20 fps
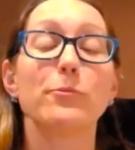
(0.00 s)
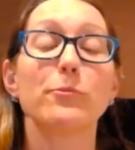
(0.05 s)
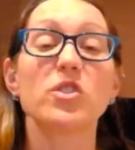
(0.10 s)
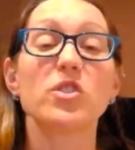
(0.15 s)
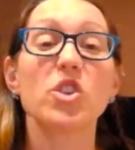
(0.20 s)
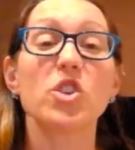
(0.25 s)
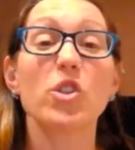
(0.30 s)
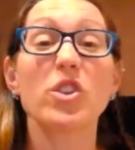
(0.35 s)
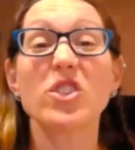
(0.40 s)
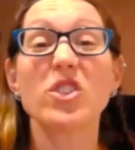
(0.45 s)

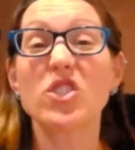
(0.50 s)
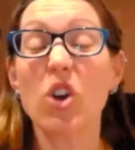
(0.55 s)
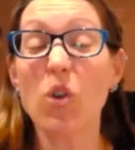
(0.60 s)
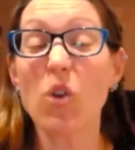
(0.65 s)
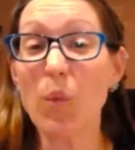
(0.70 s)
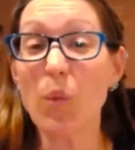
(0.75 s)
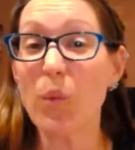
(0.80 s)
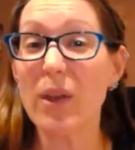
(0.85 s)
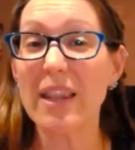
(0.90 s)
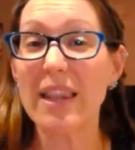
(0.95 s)
So there's
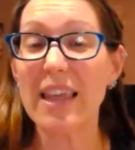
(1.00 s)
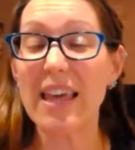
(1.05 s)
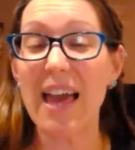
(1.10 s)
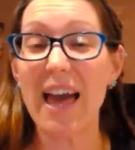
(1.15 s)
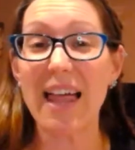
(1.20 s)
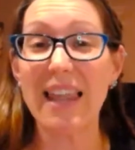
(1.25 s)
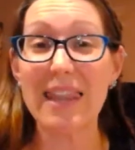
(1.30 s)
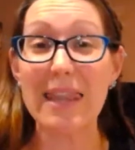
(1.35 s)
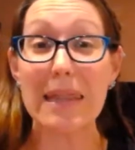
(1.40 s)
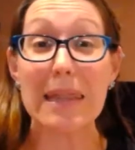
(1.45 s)
not really
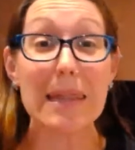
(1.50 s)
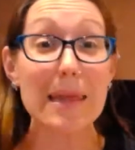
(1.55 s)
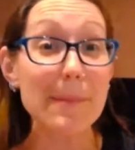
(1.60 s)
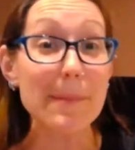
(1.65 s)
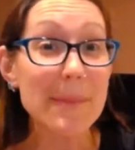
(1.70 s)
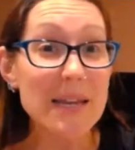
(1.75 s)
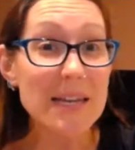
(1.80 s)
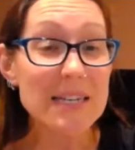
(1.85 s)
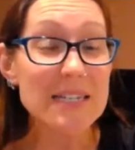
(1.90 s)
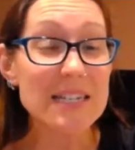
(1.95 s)
a
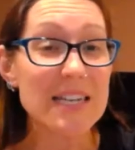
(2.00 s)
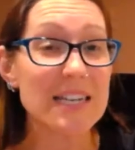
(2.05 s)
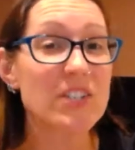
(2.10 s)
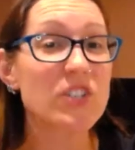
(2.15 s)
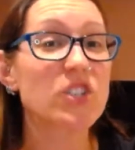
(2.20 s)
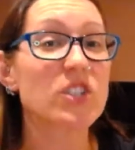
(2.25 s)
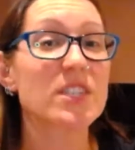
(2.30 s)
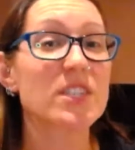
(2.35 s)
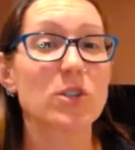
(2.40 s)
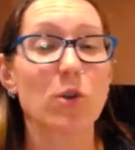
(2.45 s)
limit.
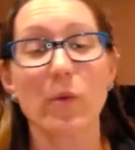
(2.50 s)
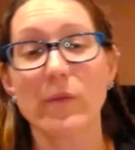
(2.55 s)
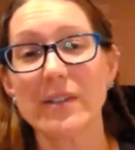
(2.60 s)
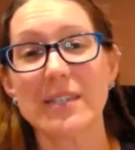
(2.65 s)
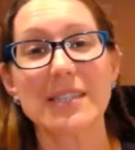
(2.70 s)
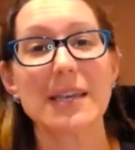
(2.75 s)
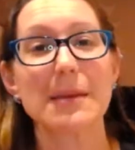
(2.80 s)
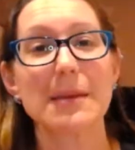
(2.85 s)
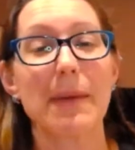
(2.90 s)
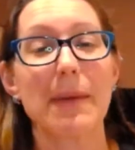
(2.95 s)
It just
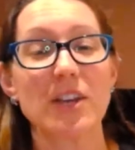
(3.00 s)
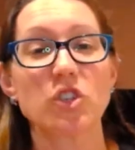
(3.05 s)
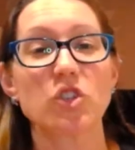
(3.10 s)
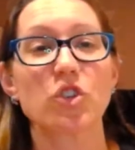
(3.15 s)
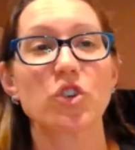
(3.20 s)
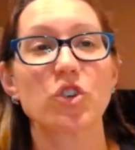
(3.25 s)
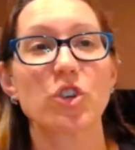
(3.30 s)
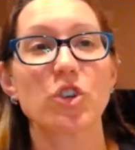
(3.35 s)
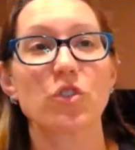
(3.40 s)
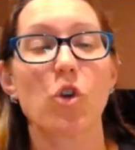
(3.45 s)
obviously makes
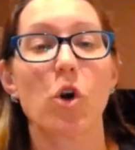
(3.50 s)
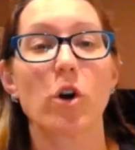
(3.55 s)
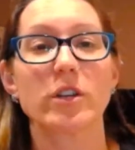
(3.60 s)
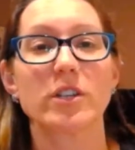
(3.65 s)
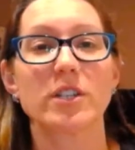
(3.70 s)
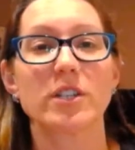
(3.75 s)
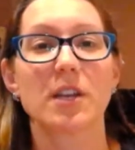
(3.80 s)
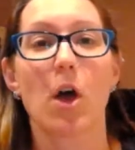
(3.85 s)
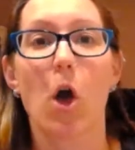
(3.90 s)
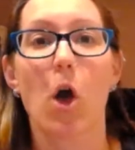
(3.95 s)
sure you're
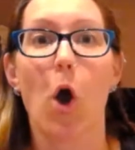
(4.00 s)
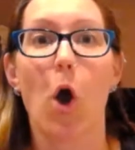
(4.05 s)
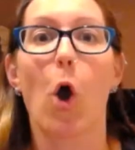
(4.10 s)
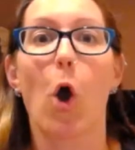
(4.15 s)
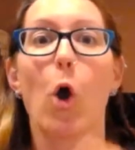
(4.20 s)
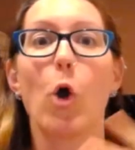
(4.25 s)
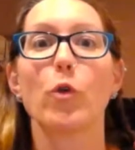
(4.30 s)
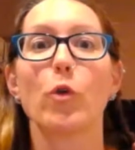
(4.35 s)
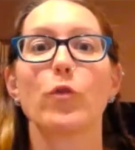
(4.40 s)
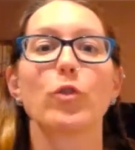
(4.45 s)
not
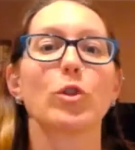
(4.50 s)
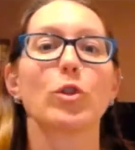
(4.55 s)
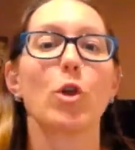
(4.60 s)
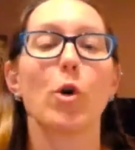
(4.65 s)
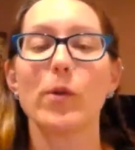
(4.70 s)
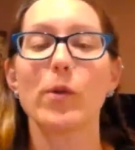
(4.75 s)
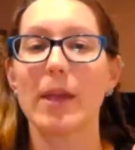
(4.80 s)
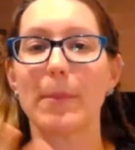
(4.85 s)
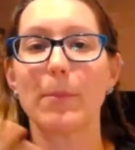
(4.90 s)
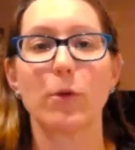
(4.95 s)

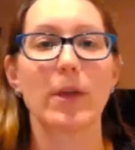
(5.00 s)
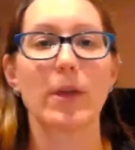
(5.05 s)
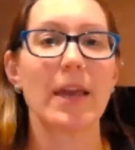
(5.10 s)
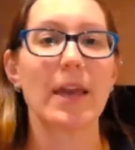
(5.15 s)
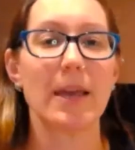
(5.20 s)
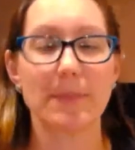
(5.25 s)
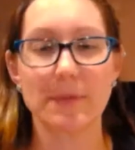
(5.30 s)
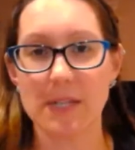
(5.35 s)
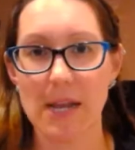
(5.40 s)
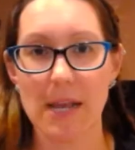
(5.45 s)
overloading and putting
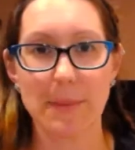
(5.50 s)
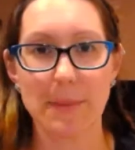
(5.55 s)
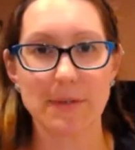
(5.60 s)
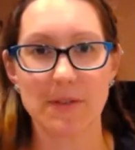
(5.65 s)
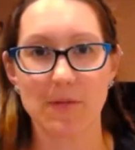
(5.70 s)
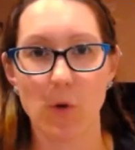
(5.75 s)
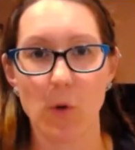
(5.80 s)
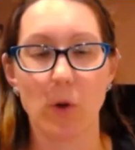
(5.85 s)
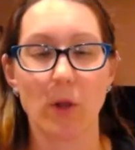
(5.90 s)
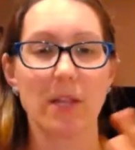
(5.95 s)
heaps and heaps
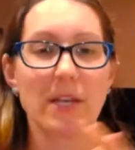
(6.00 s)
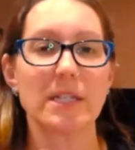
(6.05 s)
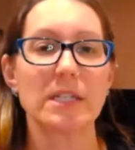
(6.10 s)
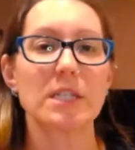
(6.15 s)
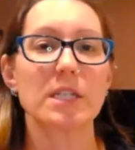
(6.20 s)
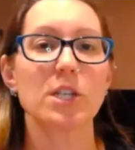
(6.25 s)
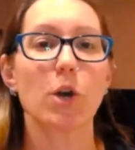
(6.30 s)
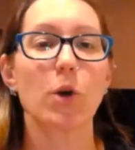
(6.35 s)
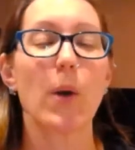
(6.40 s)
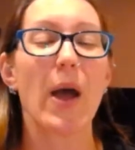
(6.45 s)
of oil in.
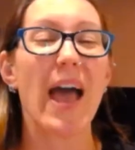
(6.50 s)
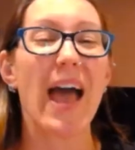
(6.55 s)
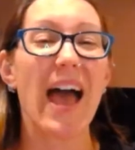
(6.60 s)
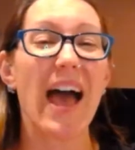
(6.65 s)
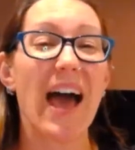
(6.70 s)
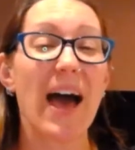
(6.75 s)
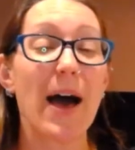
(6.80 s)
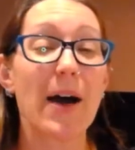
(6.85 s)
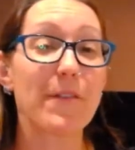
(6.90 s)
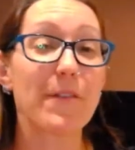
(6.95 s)
So
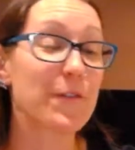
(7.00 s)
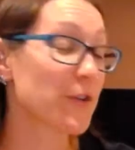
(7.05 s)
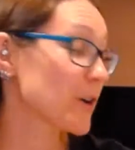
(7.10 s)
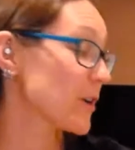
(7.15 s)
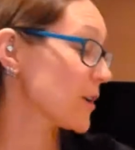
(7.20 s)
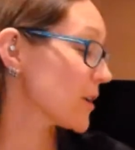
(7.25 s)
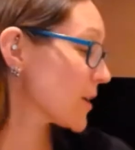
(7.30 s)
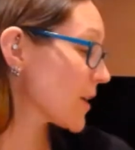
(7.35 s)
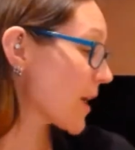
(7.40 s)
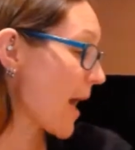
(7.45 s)

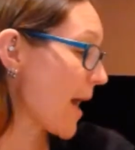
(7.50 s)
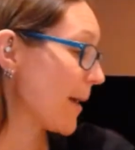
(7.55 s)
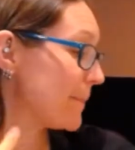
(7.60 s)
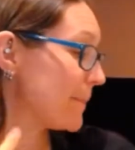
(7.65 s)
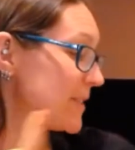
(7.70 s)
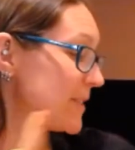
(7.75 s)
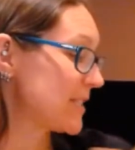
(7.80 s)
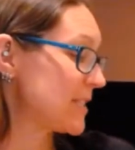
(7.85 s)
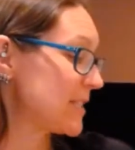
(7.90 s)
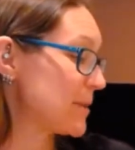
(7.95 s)
for
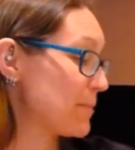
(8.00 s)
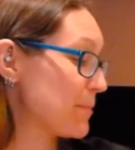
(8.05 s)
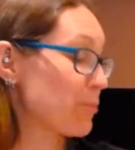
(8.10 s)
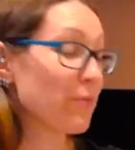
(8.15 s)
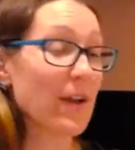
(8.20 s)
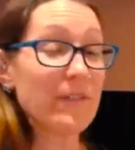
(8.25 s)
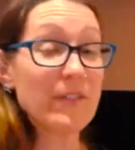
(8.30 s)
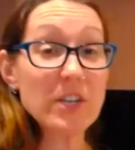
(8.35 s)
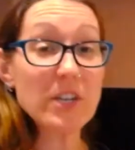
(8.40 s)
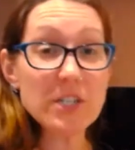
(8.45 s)
this is the
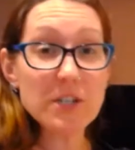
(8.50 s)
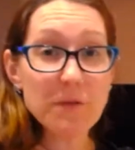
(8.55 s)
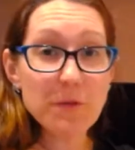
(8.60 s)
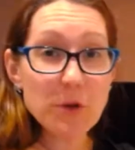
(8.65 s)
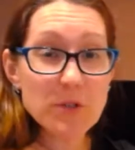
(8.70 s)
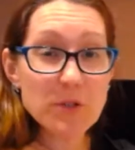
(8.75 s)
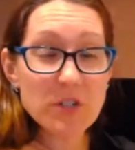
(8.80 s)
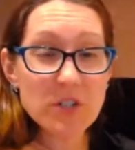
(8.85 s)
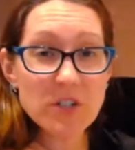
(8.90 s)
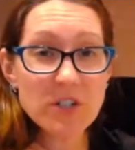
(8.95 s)
Brevi
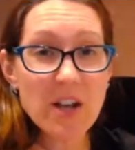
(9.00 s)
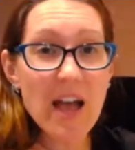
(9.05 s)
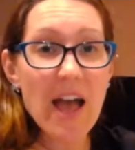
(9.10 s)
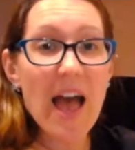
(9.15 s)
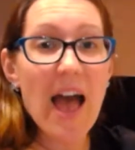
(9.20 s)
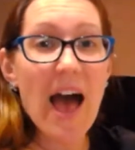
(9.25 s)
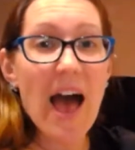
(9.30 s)
diffuser.